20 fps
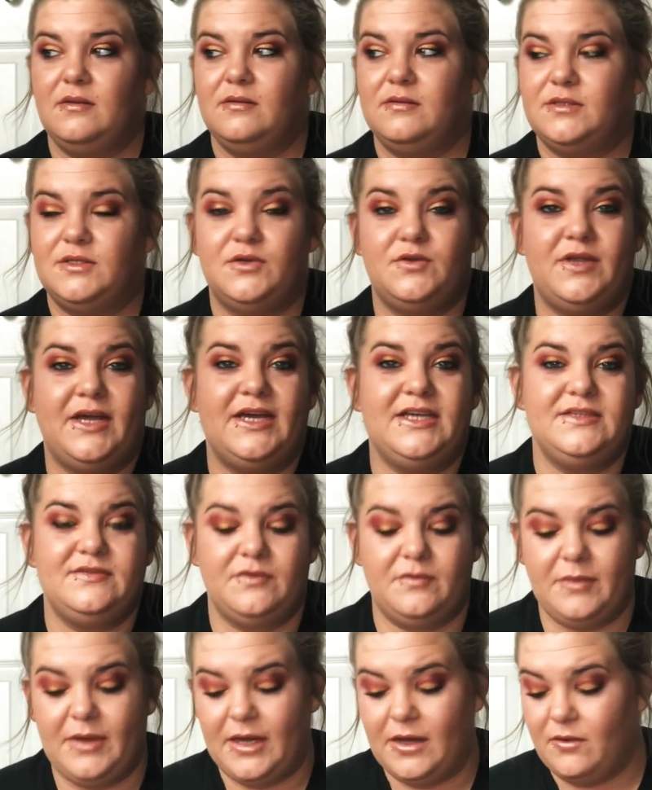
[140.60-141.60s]
two days
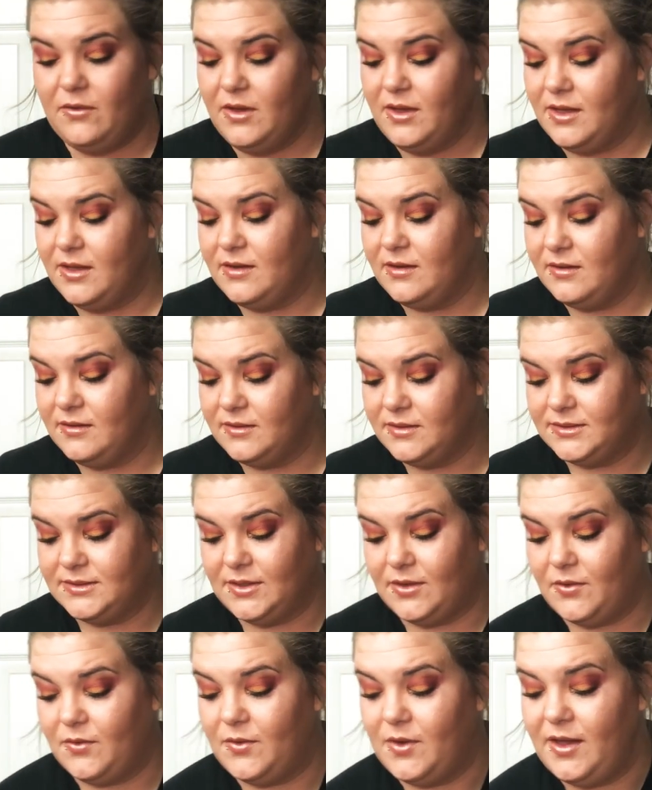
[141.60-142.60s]
from now.
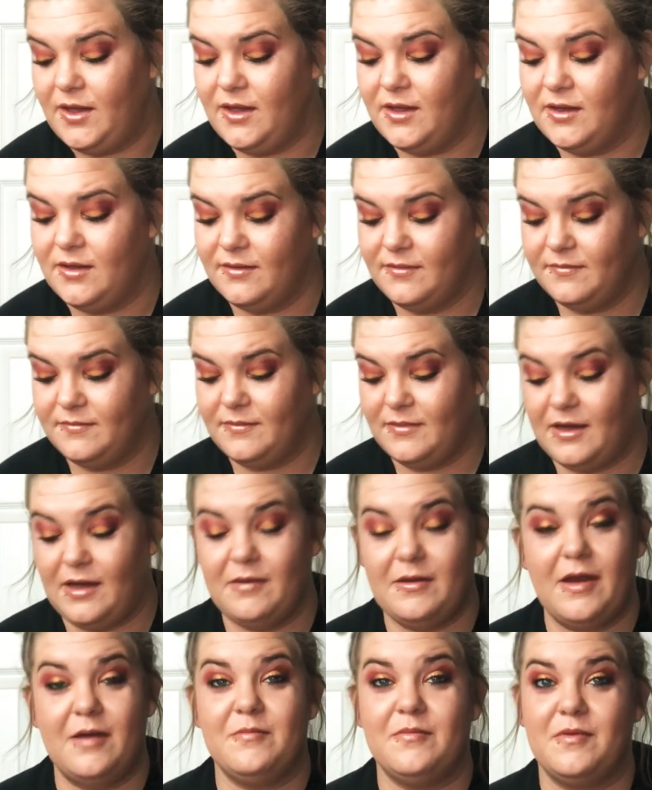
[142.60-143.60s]
So
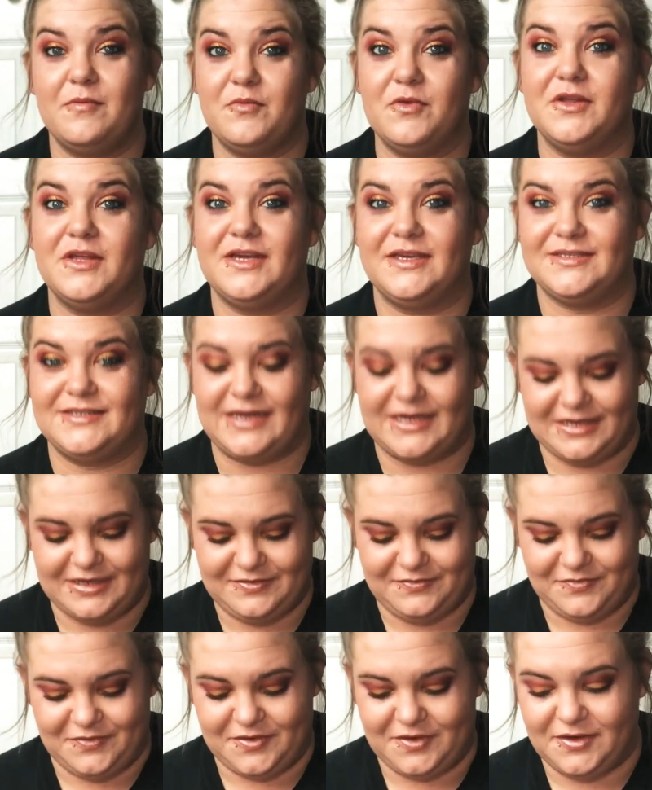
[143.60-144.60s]
I am really excited
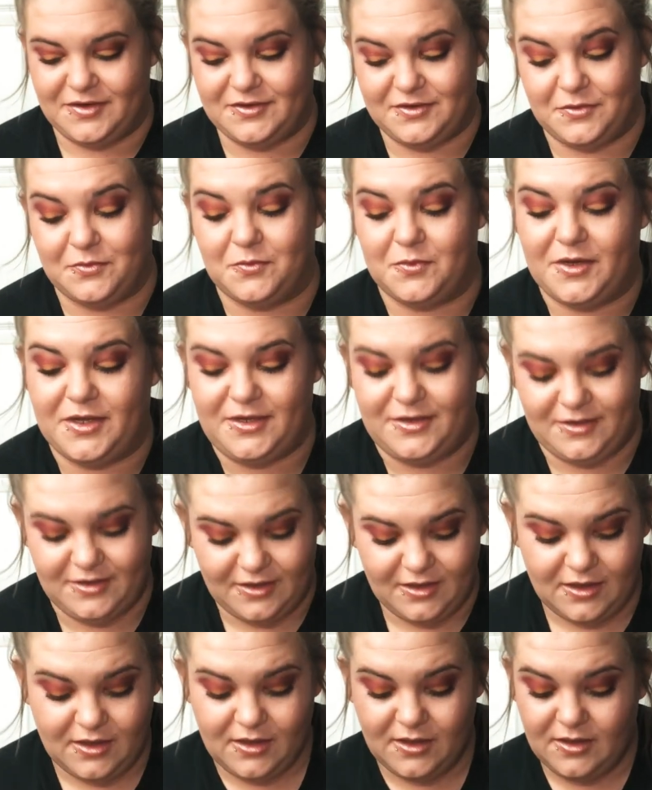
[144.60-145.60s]
for the one.
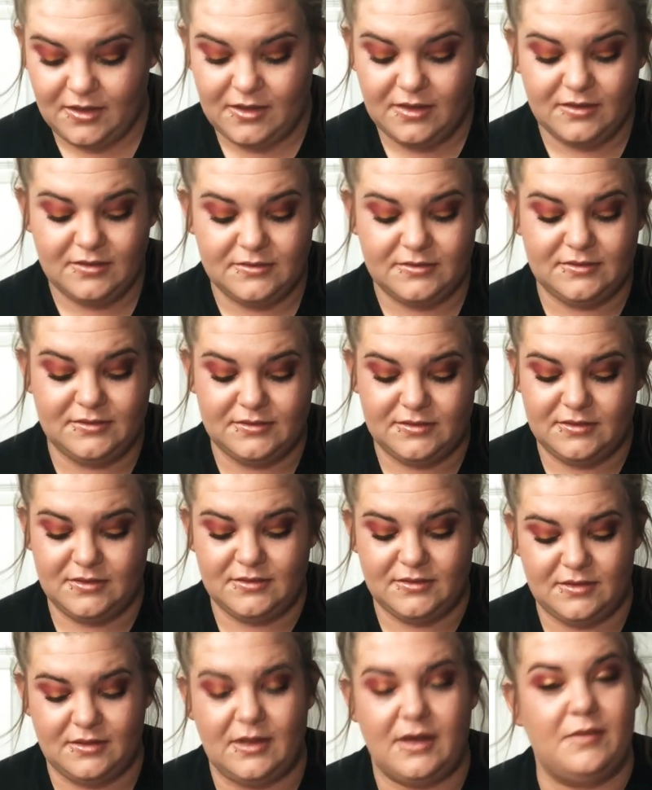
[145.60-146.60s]

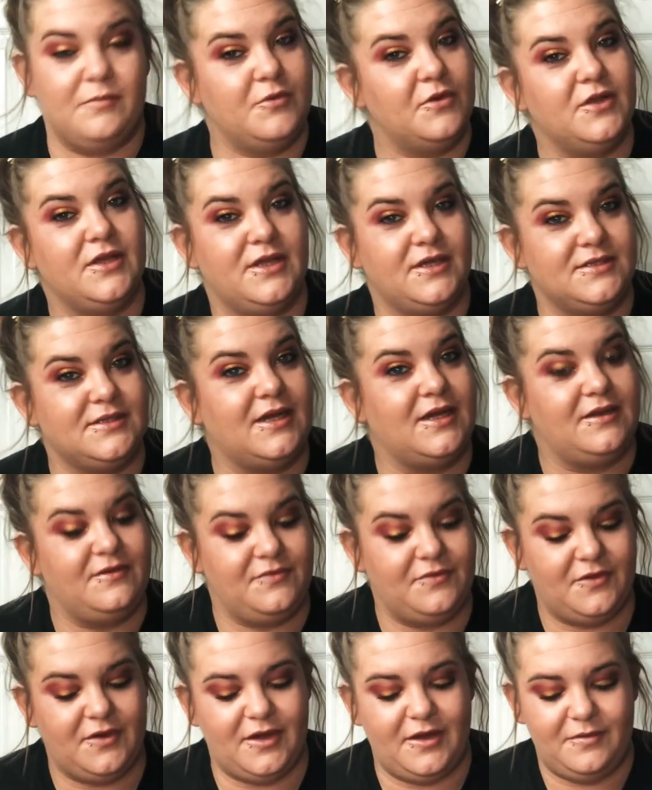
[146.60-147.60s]
I'm really excited
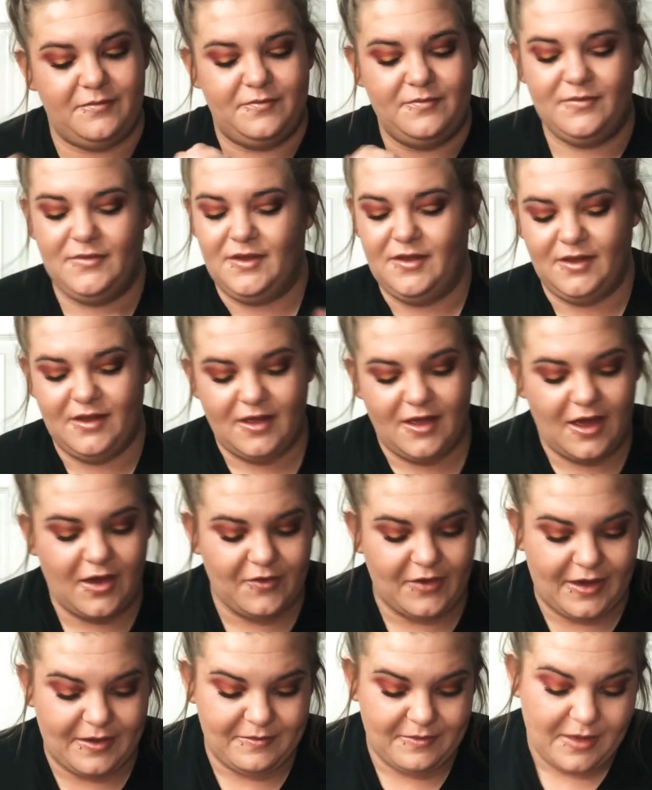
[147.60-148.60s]
for it.
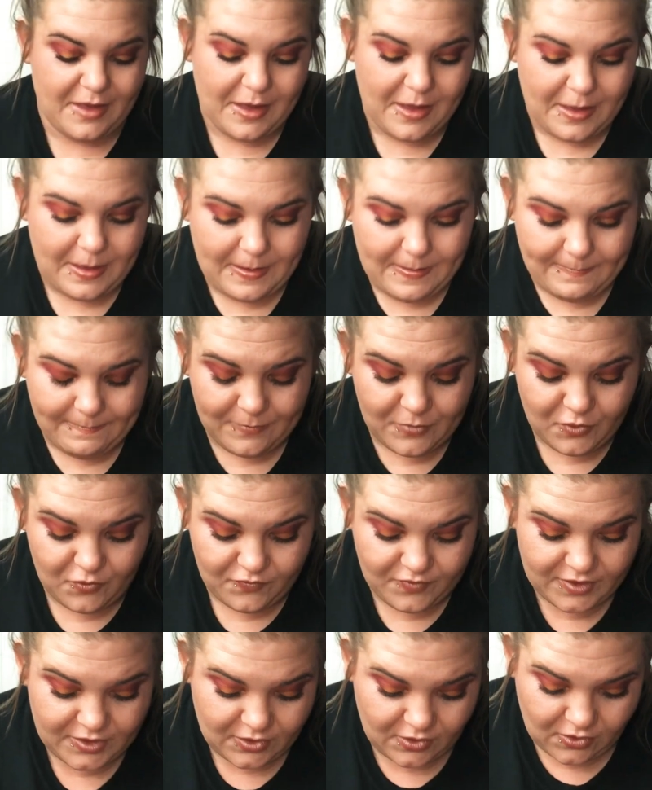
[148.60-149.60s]
Okay,
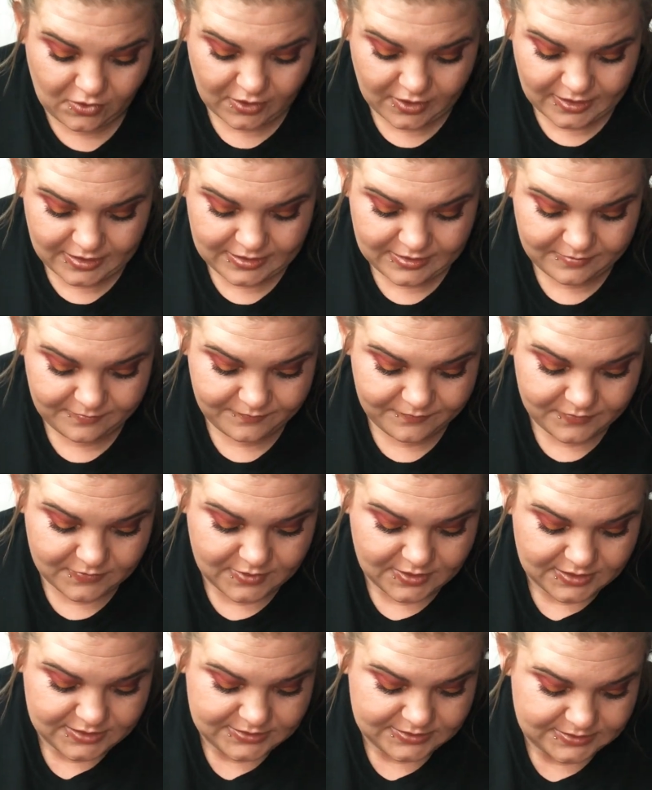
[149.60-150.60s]
moving on.
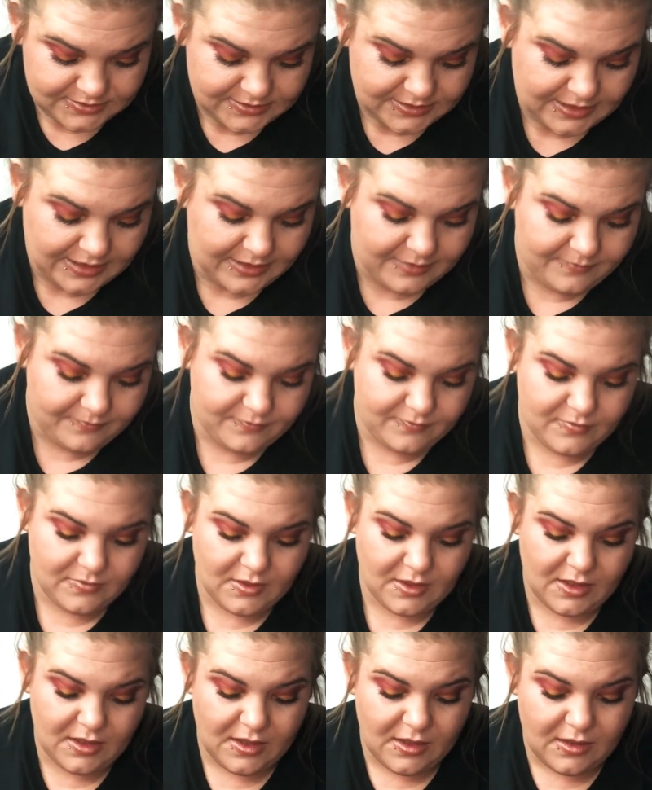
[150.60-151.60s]
Let's see.
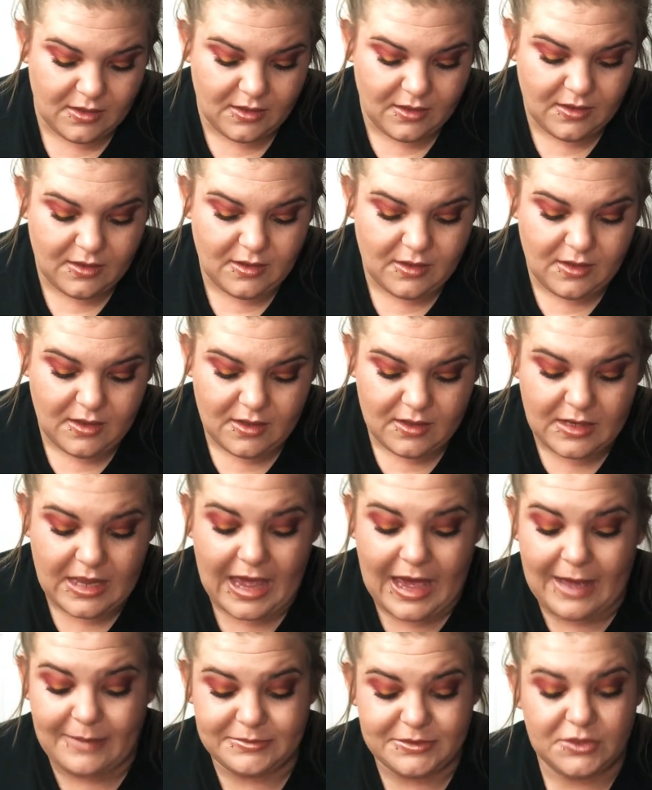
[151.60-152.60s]

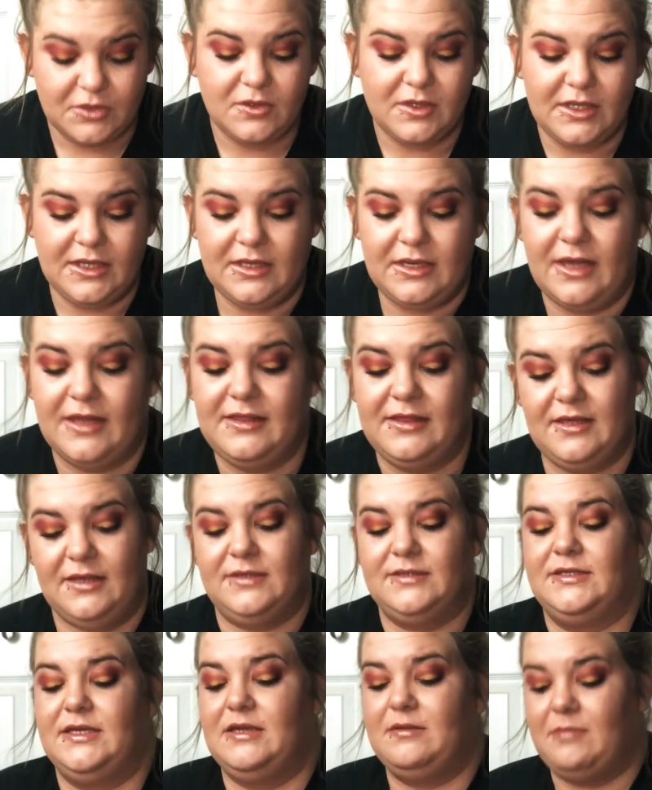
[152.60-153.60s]
Absolutely
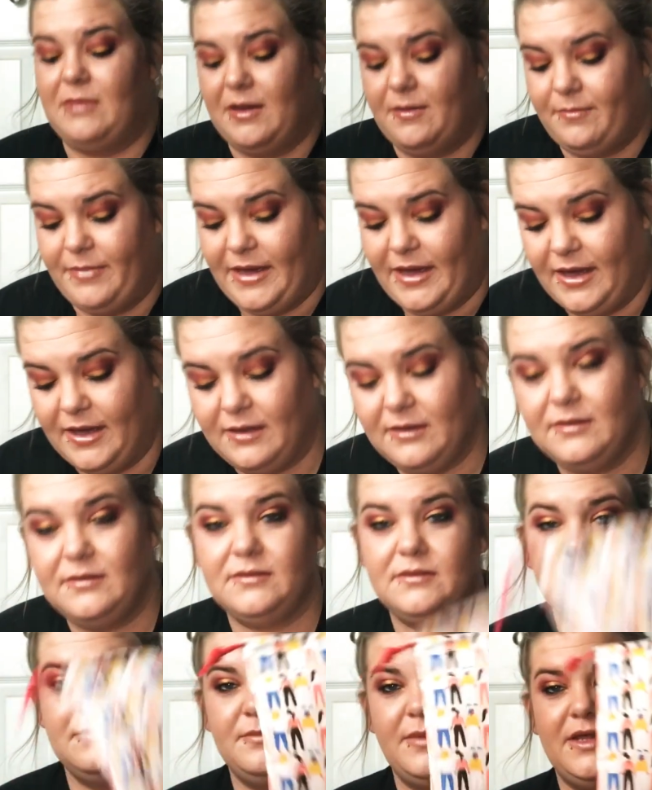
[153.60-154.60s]
nothing's in my bag,
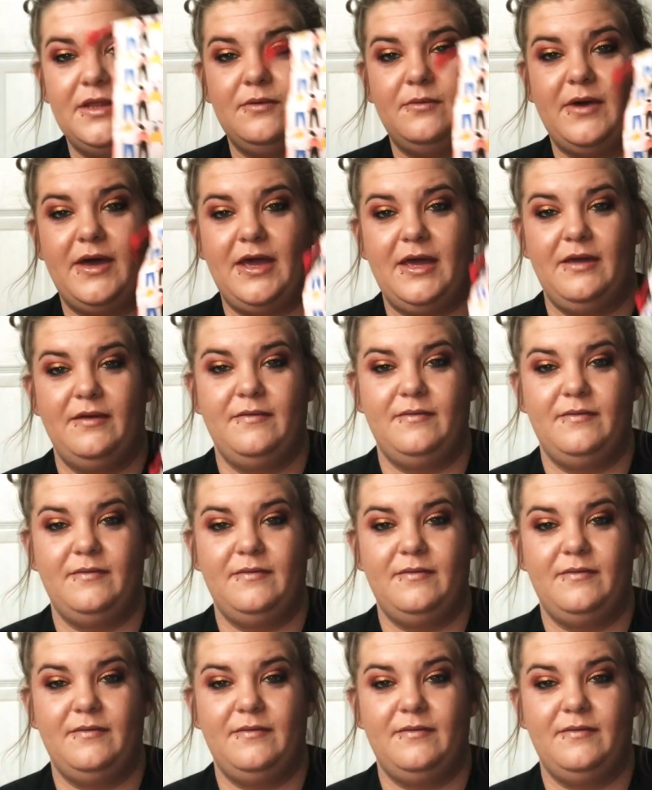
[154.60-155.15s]
by the way.